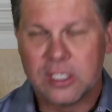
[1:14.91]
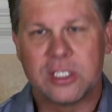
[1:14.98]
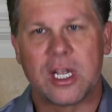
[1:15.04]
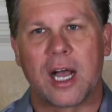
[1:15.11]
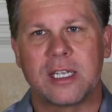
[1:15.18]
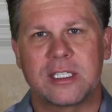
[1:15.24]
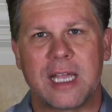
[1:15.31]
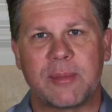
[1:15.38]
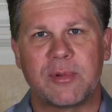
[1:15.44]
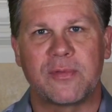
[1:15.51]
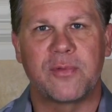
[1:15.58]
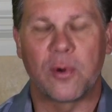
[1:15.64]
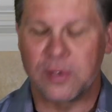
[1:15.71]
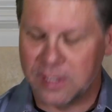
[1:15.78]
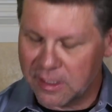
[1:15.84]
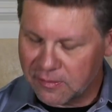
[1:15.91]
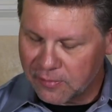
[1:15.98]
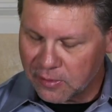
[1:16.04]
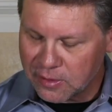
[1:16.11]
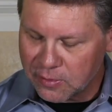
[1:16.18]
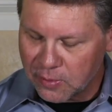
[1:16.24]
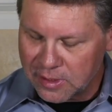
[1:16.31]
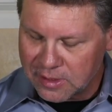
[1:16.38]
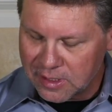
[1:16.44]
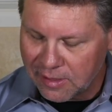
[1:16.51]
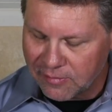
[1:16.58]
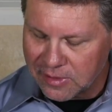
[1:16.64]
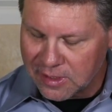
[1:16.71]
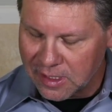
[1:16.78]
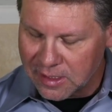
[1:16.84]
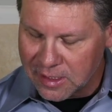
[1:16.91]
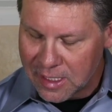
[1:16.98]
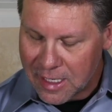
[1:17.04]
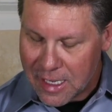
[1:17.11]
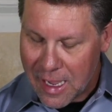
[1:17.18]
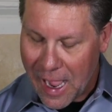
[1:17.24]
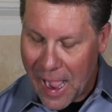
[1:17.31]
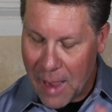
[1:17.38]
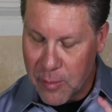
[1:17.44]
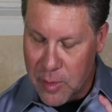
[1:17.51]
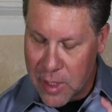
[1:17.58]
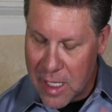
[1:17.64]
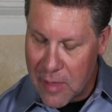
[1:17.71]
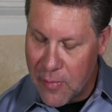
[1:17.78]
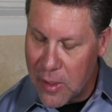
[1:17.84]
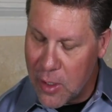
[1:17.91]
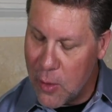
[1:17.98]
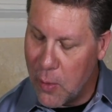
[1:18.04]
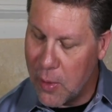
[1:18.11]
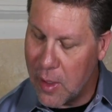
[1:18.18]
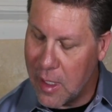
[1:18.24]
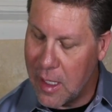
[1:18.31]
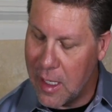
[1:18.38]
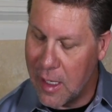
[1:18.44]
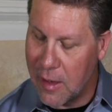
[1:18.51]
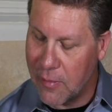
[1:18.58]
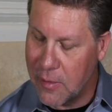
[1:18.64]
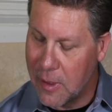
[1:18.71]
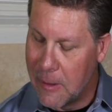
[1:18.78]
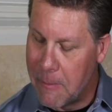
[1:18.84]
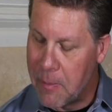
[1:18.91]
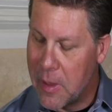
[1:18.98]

John chapter 14, verse 27 says, I'm leaving you with a gift,